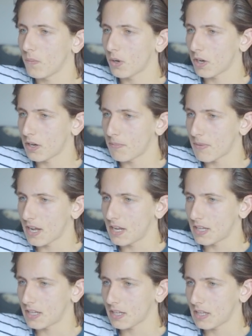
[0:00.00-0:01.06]
We're going to
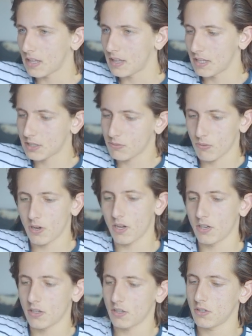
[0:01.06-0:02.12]
make this
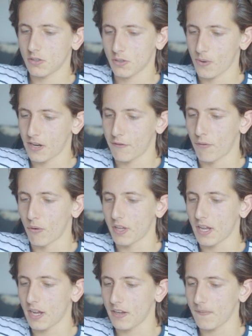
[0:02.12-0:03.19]
one
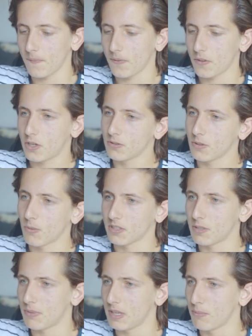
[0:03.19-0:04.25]
2048 because we want
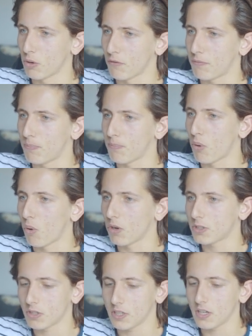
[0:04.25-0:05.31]
it to be more
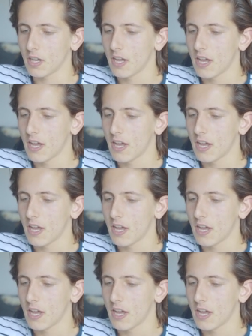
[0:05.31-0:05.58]
portrait,